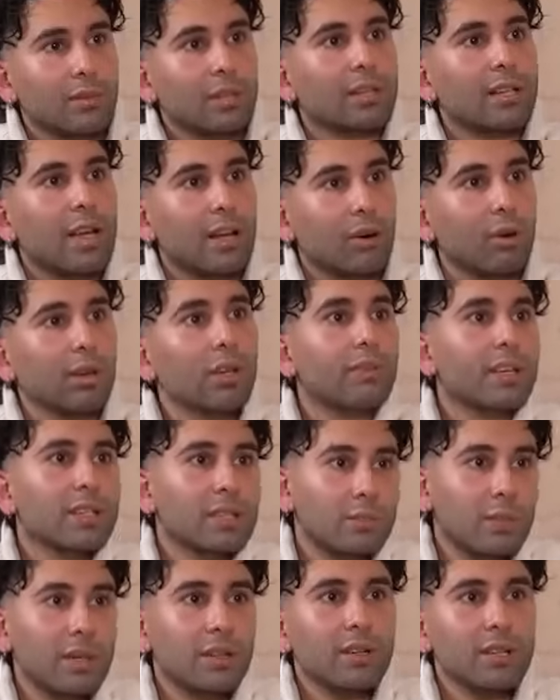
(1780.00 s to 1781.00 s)
in that Olive
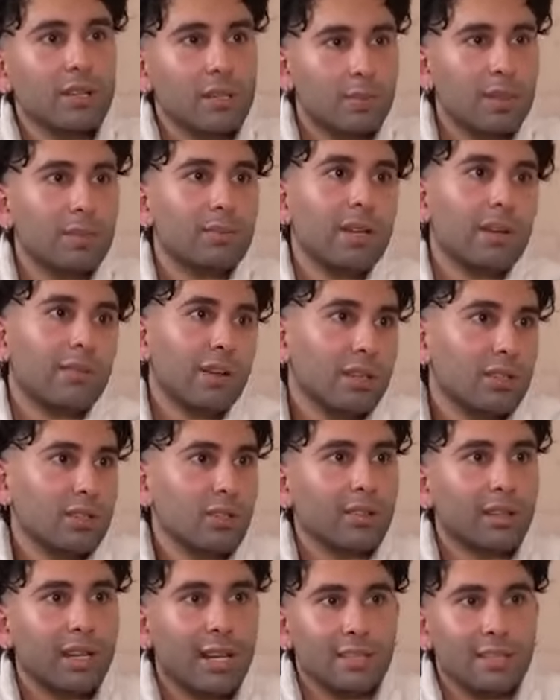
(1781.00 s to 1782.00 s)
experience, people have
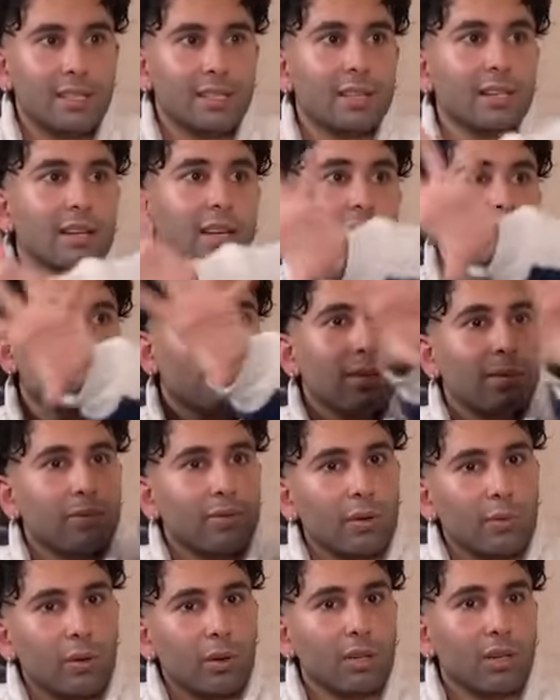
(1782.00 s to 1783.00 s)
entered, exited,
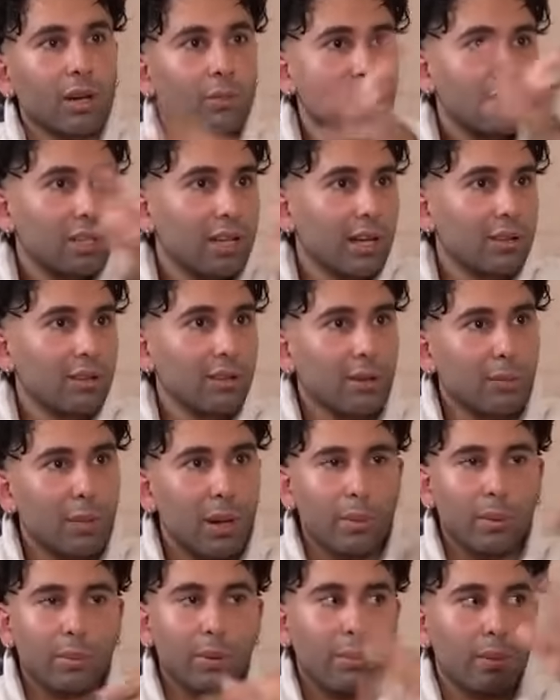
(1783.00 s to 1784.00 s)
we've all come together,
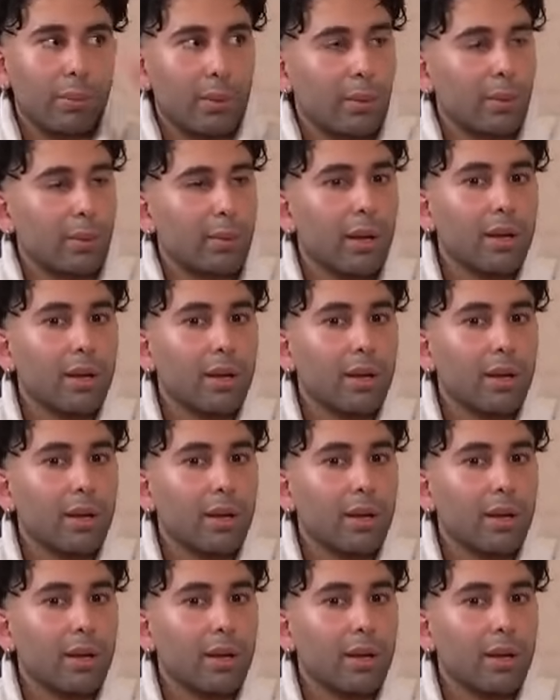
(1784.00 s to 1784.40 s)
blah, blah, blah, blah, blah,